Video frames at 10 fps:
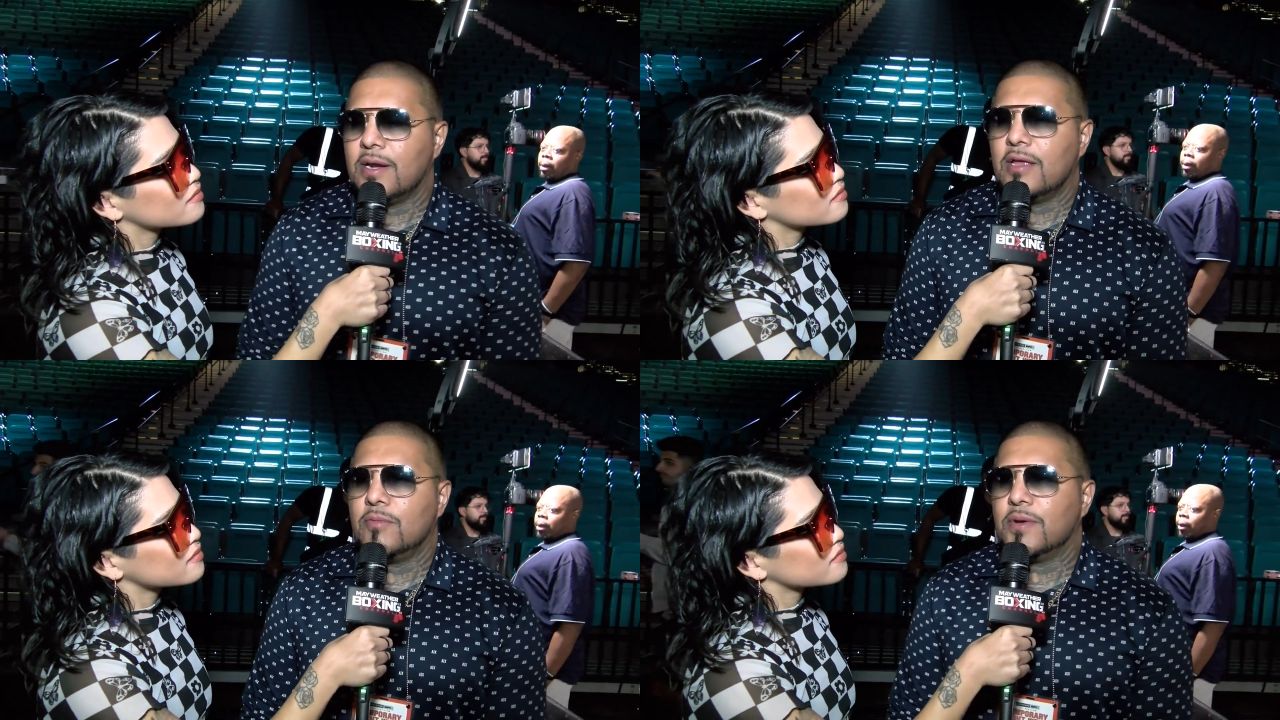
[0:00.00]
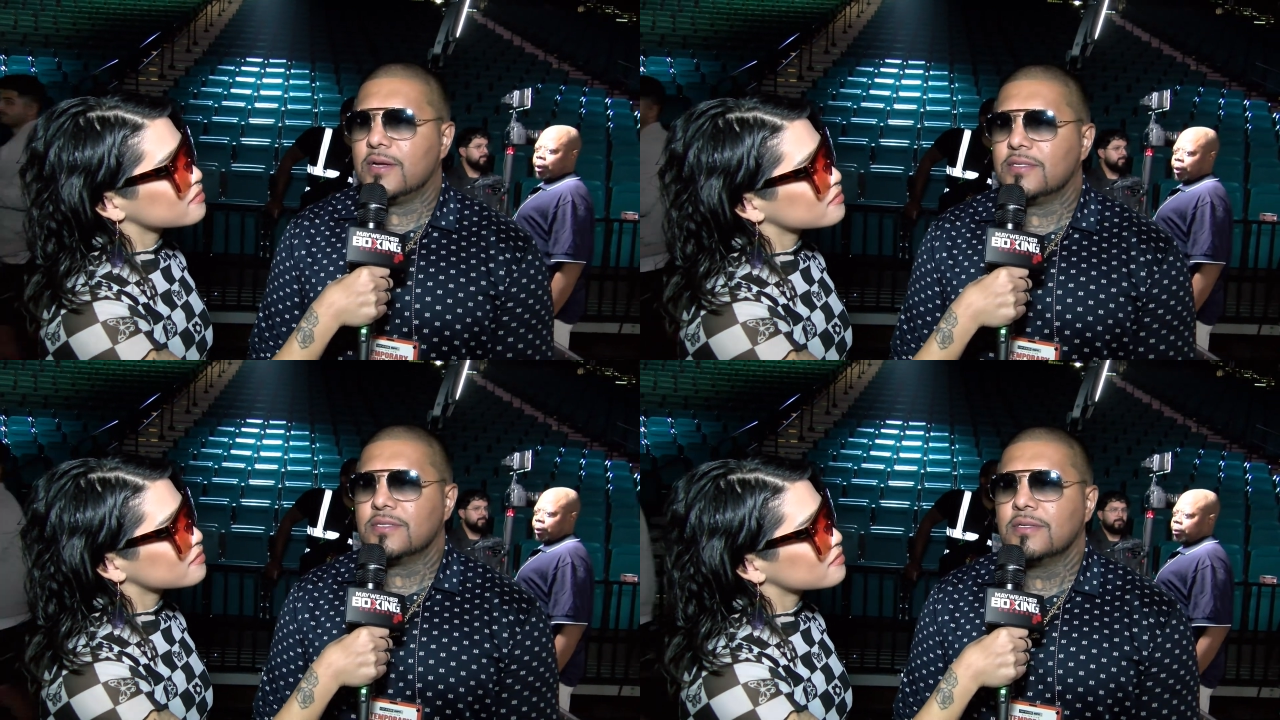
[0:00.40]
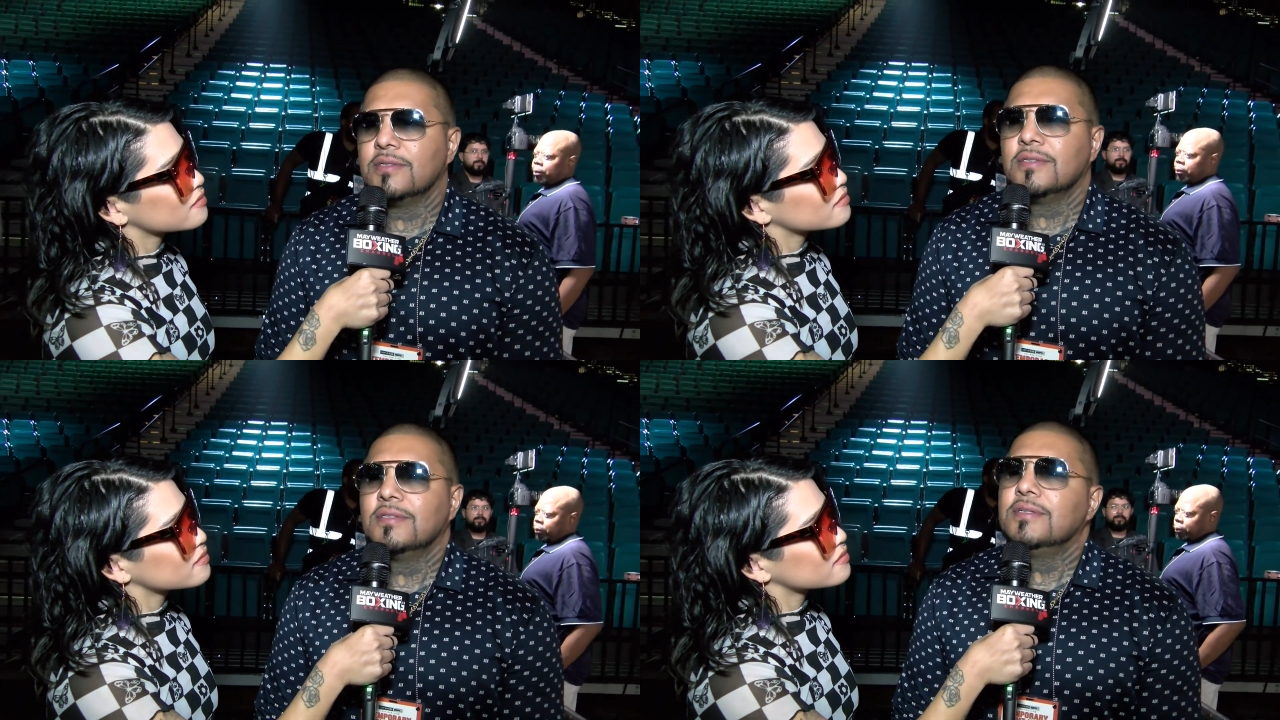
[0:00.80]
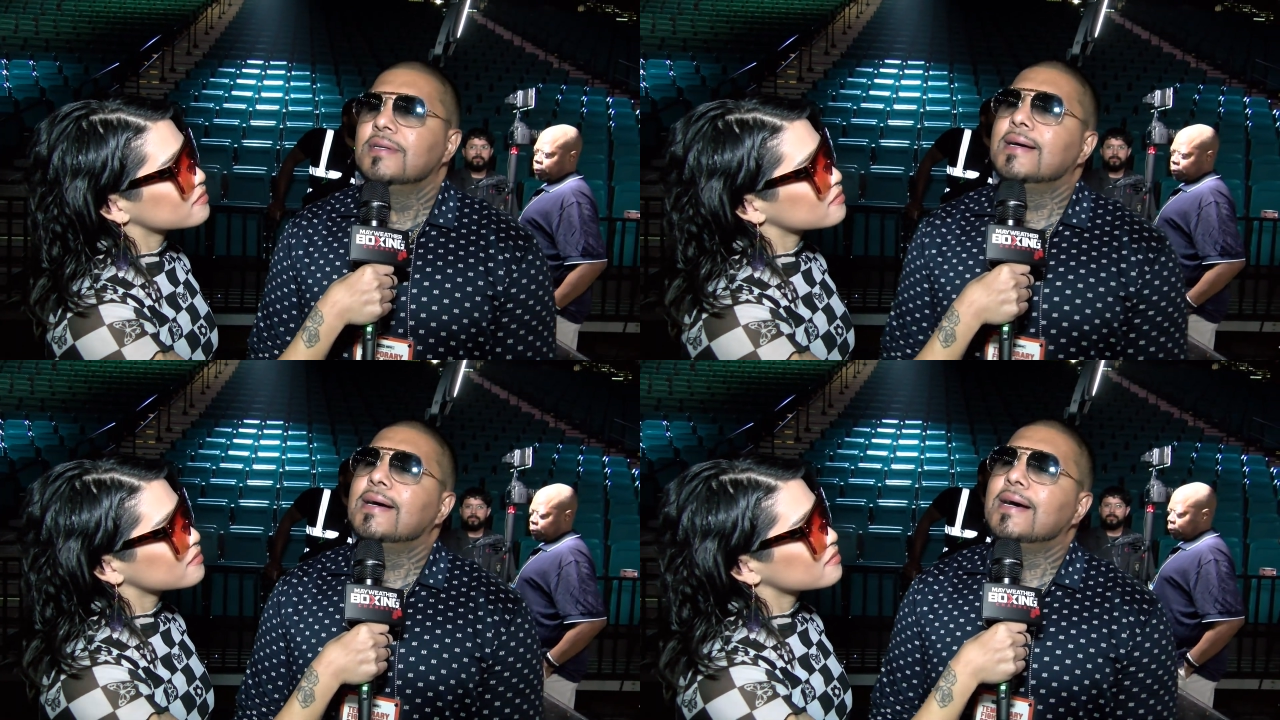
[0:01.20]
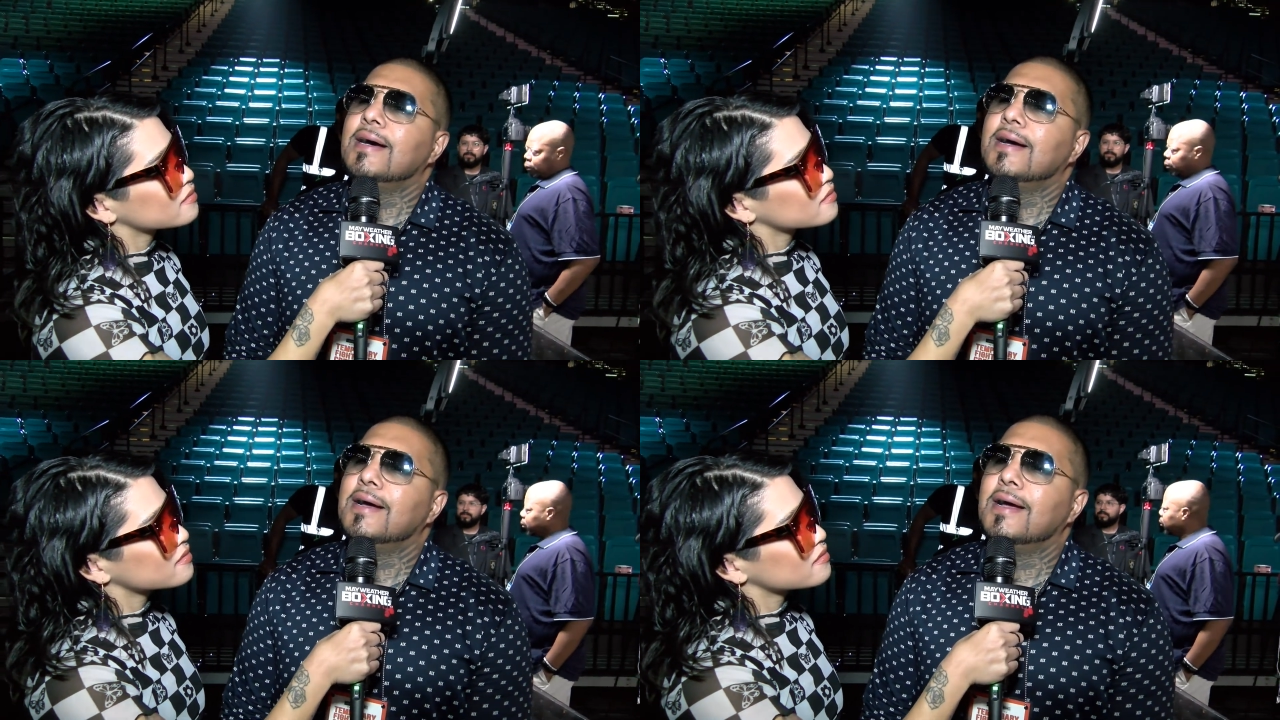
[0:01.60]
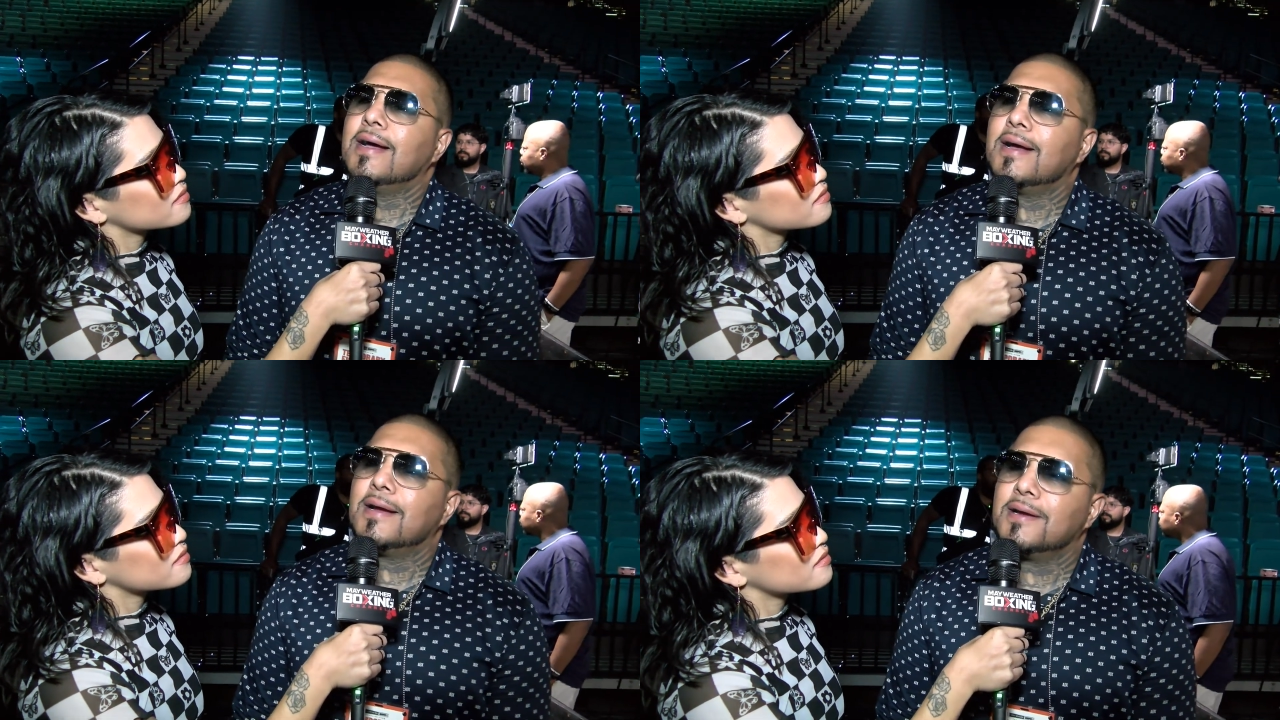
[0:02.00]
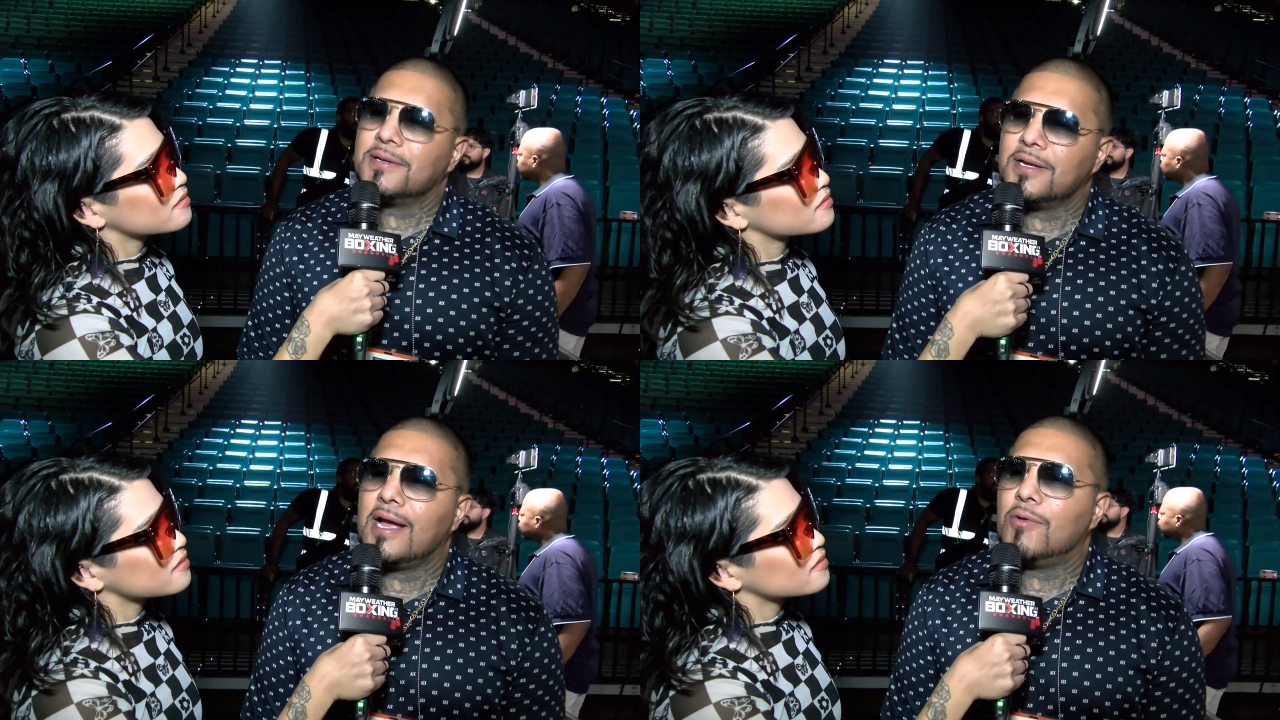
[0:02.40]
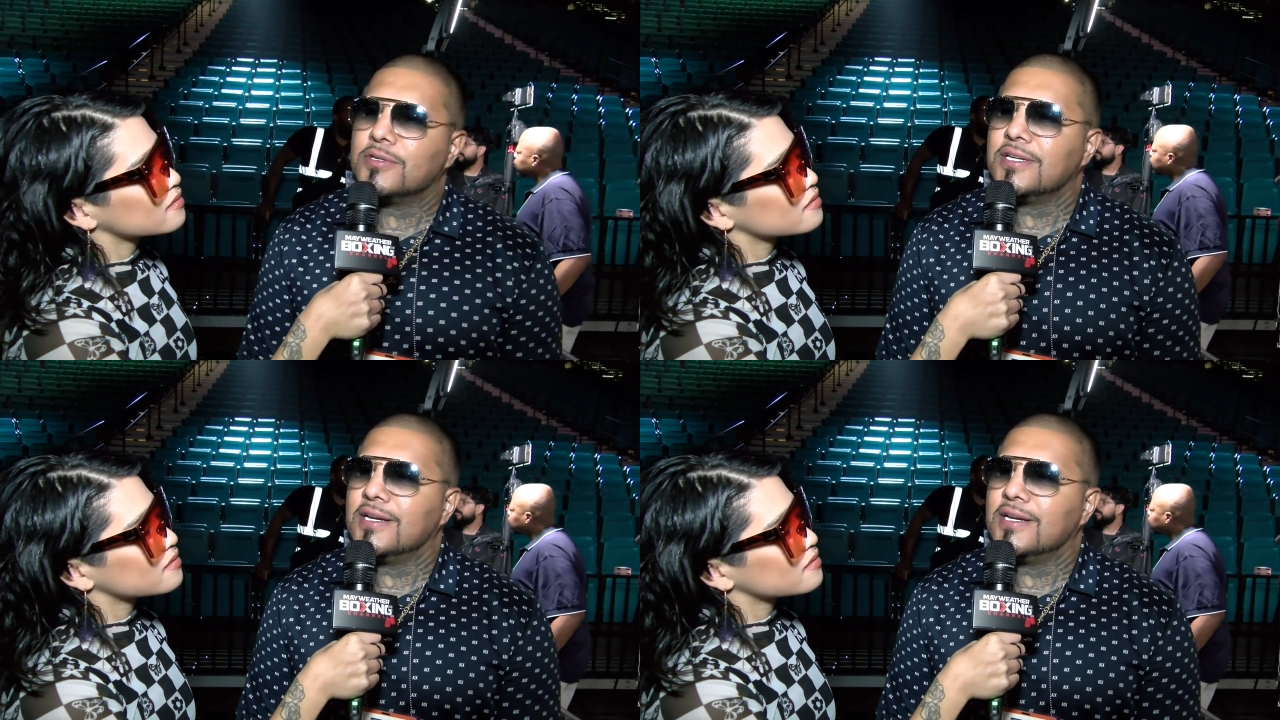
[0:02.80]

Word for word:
Speaker 1: together because uh, yeah, it was a